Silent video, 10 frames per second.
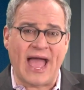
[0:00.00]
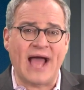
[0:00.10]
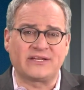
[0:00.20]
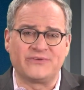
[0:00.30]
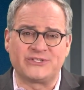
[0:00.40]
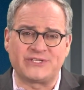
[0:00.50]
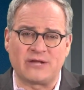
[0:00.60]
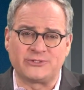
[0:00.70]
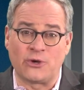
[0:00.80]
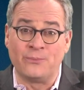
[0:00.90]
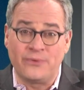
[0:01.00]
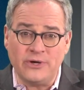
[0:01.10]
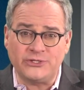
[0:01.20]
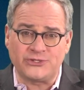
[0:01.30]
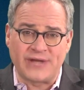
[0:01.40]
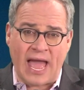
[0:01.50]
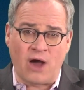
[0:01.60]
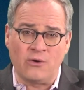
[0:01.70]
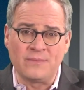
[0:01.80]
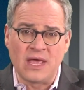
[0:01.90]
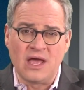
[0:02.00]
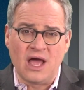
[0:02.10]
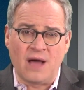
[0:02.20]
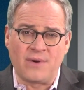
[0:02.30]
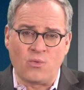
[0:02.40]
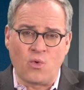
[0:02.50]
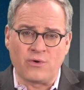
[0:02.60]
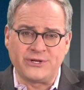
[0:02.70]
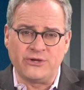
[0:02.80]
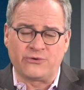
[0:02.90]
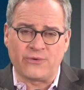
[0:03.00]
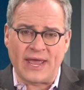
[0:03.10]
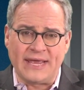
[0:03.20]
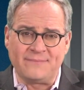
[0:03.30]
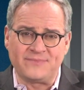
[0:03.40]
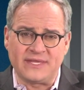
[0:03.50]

activist sound so butch now about war in Ukraine.